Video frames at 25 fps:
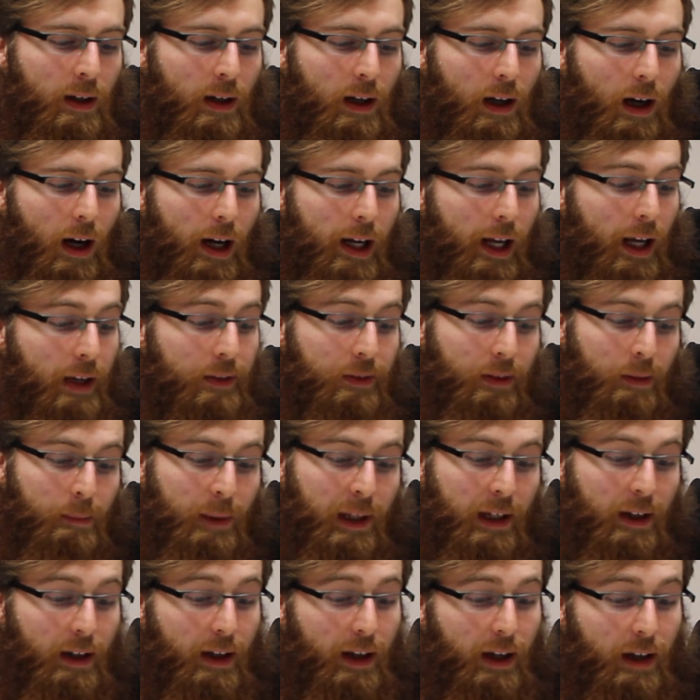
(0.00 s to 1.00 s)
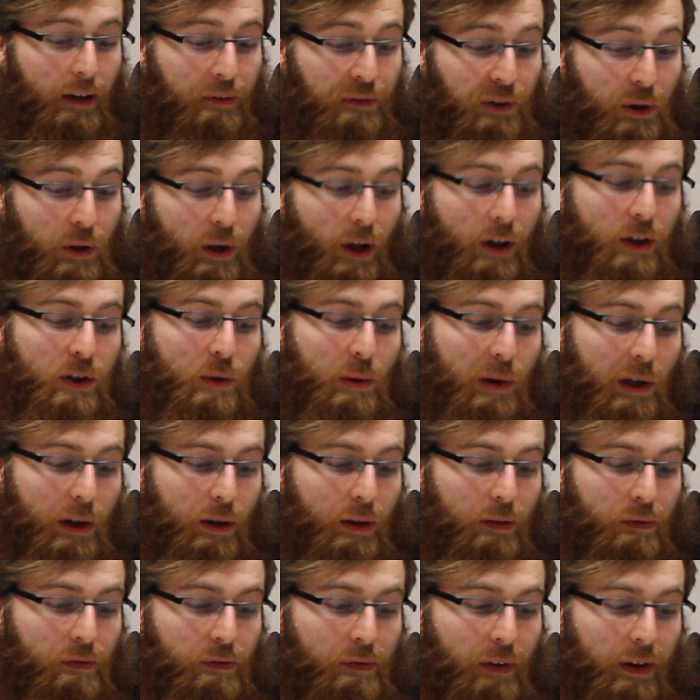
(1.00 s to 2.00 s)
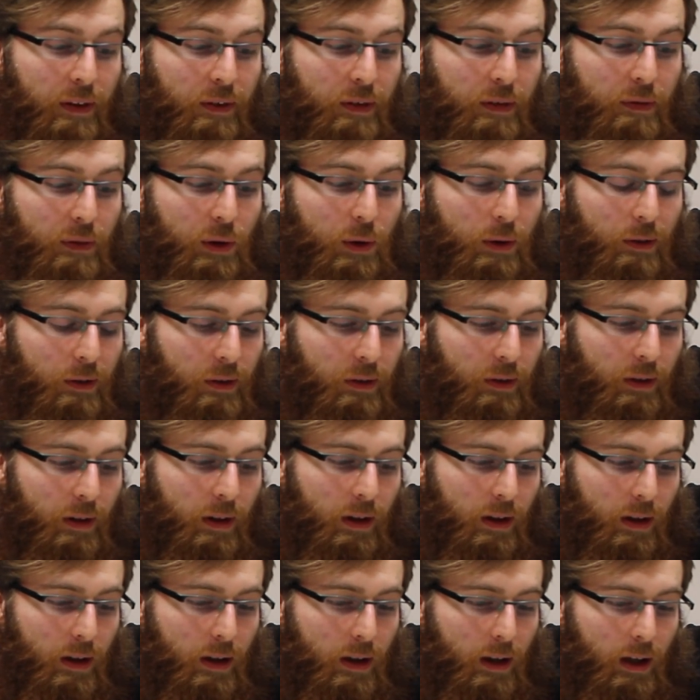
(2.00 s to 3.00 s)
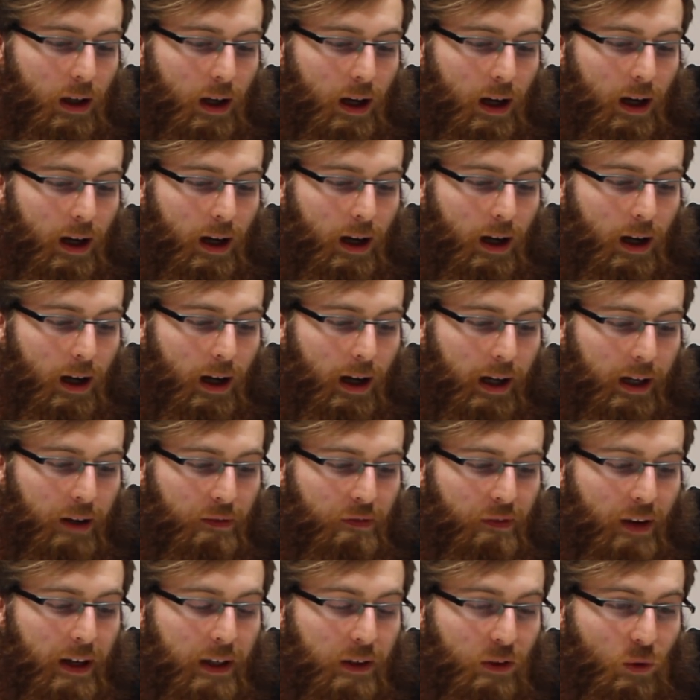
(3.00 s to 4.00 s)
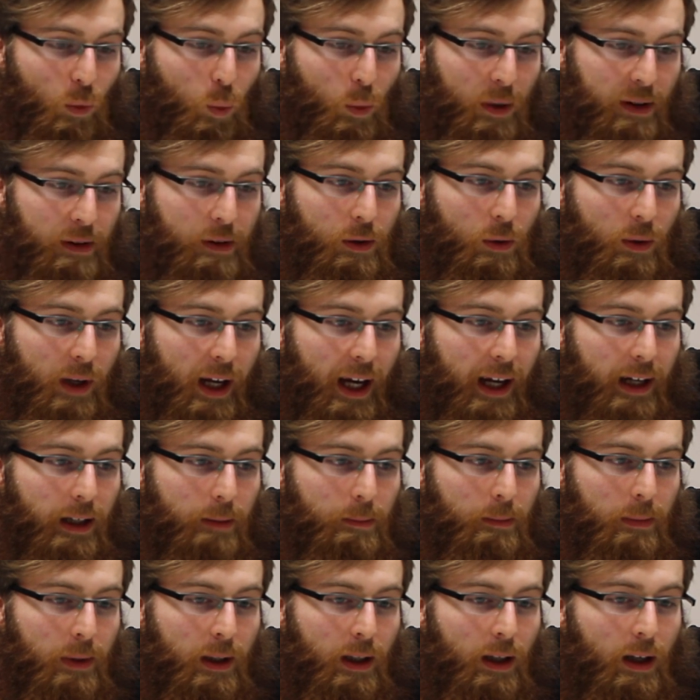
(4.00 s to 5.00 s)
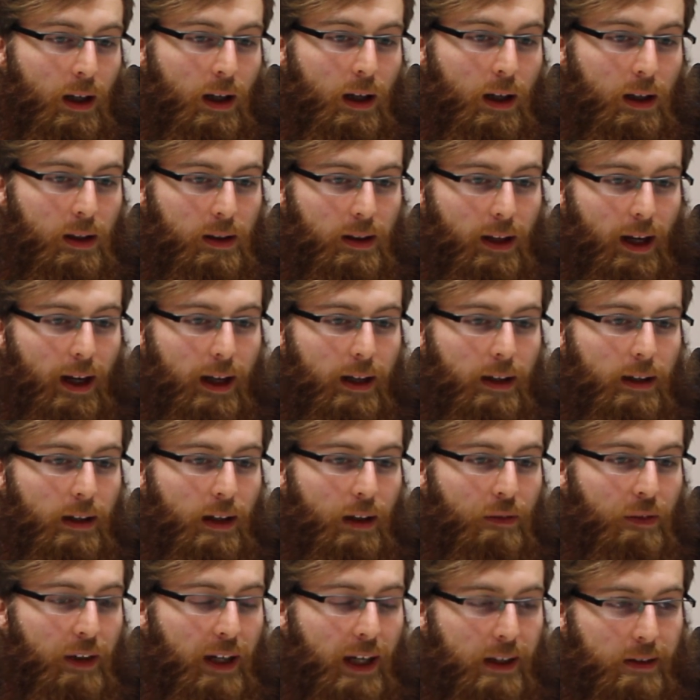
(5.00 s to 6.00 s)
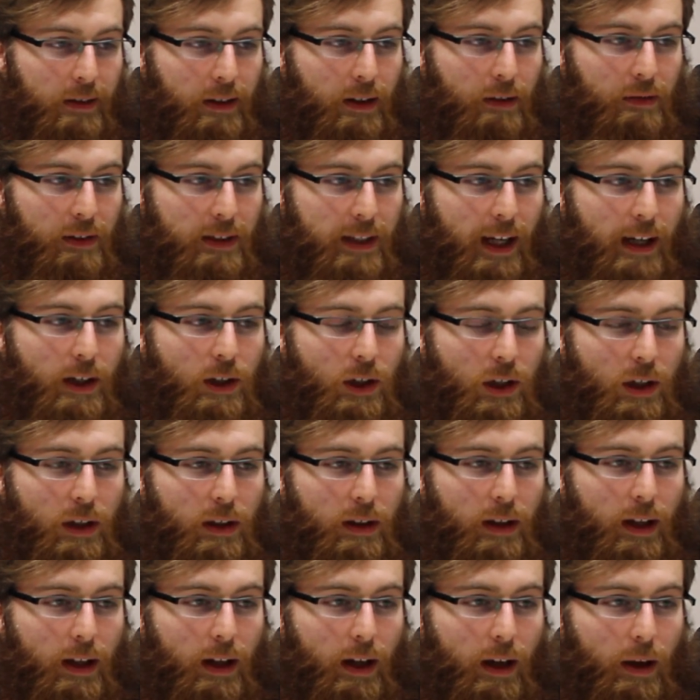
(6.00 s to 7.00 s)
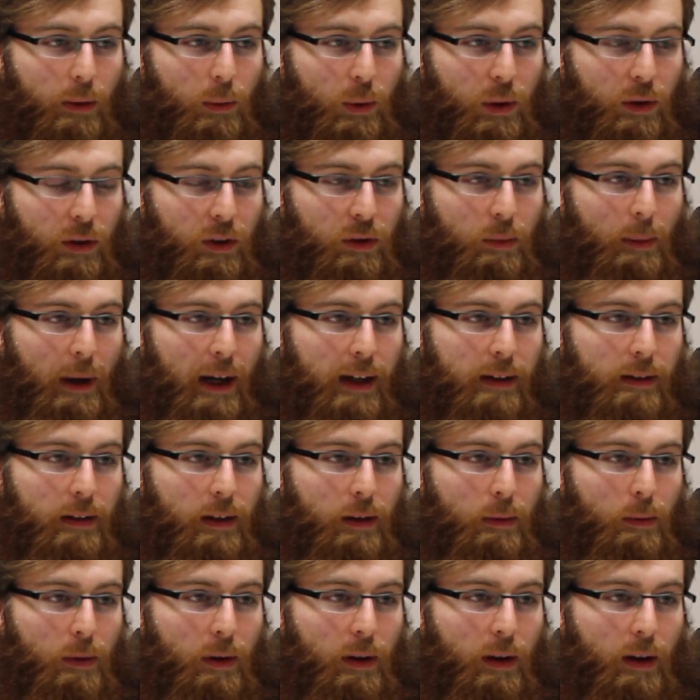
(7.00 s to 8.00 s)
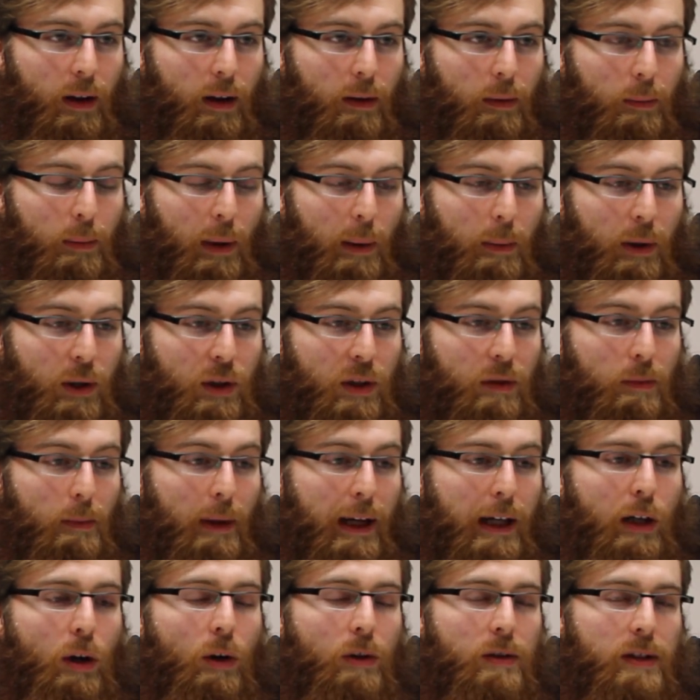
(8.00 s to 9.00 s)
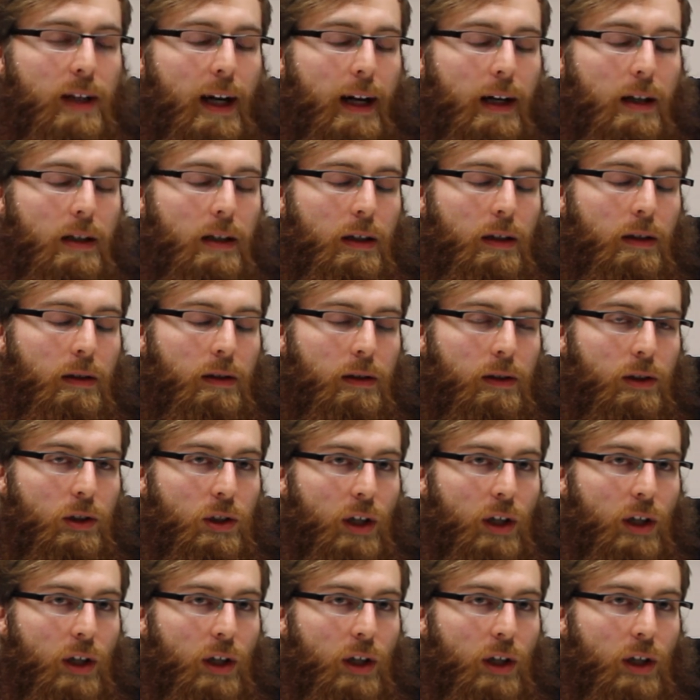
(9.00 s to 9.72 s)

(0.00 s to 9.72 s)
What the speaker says: I guess, if you go to a lot of festivals and events with your game, then if it gets enough attention, then I would expect publishers may contact you.